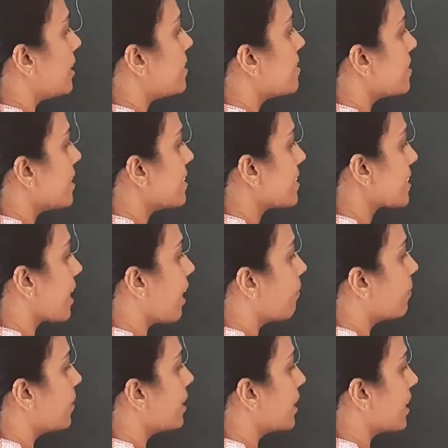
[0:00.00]
distance
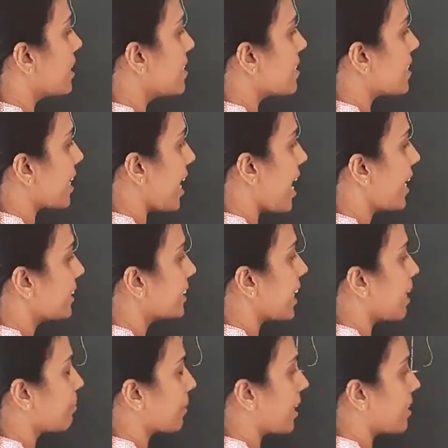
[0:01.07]
covered is x. I
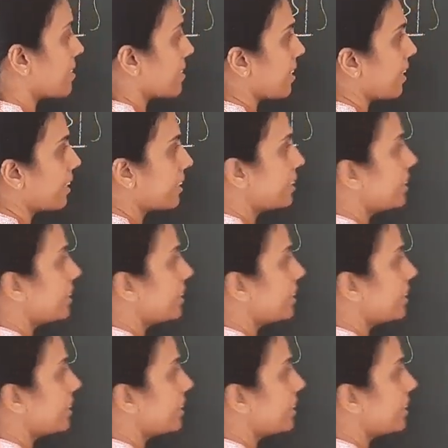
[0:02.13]
am considering